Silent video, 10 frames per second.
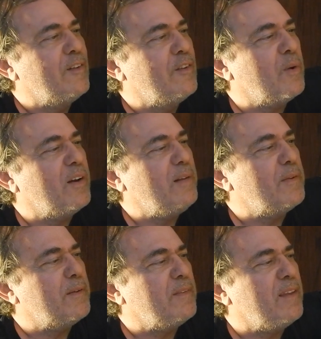
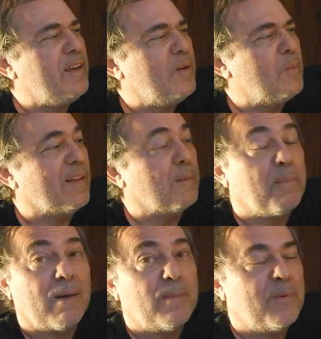2015 while
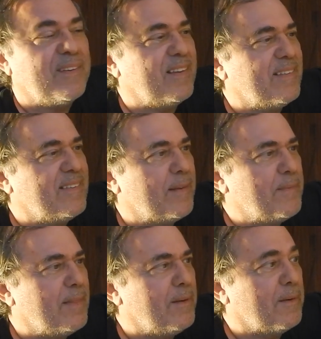Obama was in his
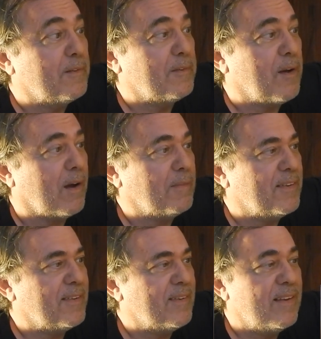seventh year of
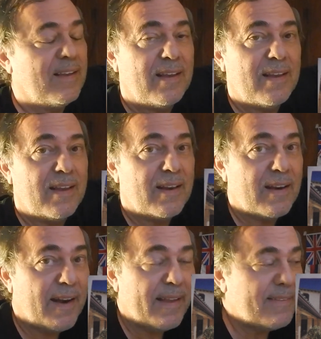office,
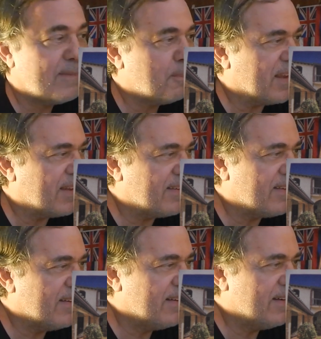
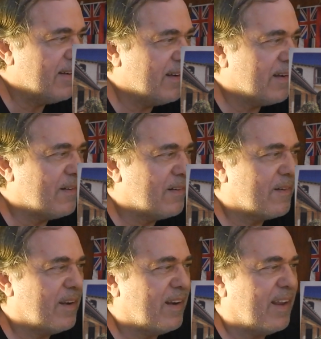Nesbitt, under
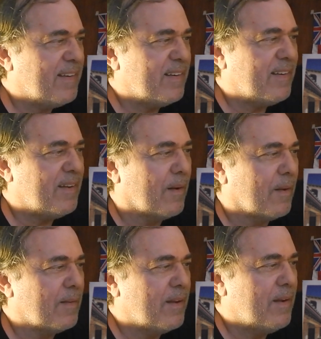an entity
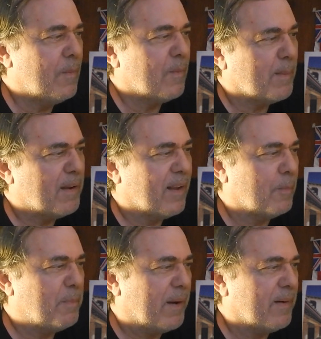called
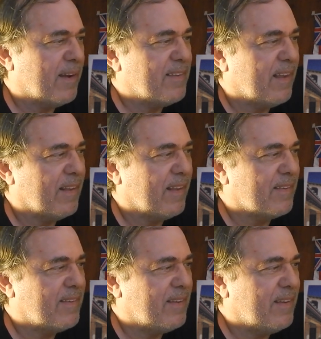Wamanalo Paradise
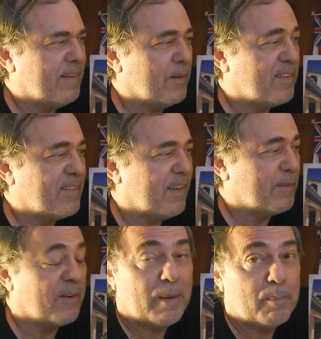LLC, closed a sale
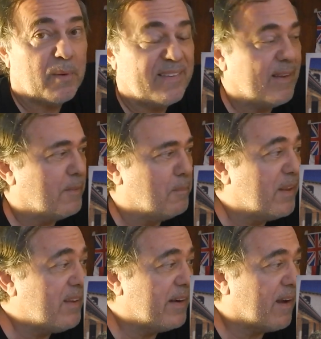for $8.7
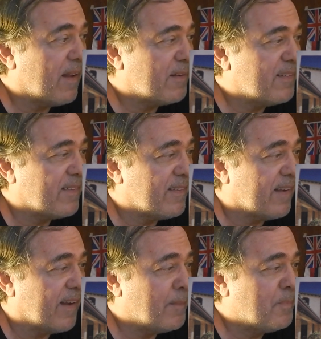million at the
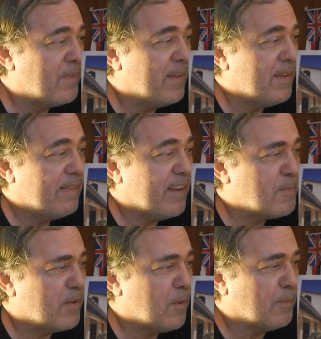time.
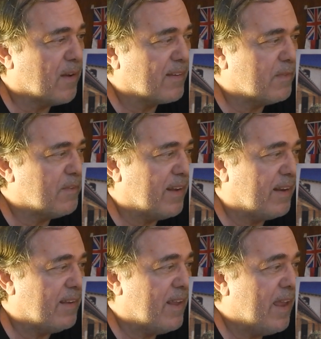Nesbitt told Fox affiliate
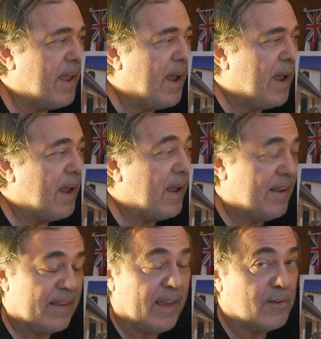
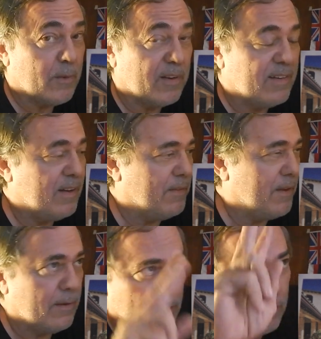KJON TV,